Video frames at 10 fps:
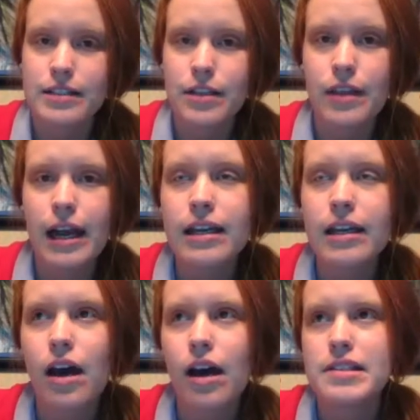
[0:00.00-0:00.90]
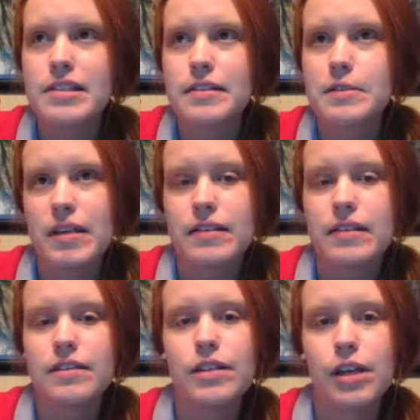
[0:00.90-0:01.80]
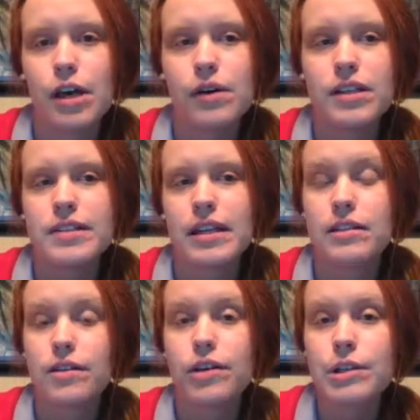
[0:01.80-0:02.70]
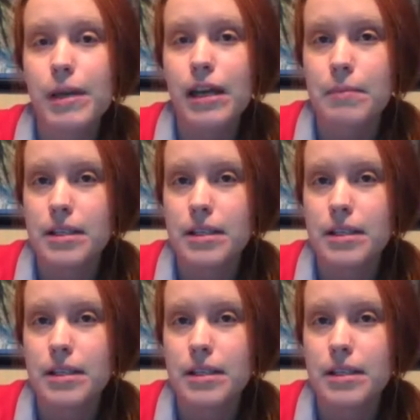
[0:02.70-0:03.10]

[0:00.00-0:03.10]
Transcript: So that can cause species to go extinct or to become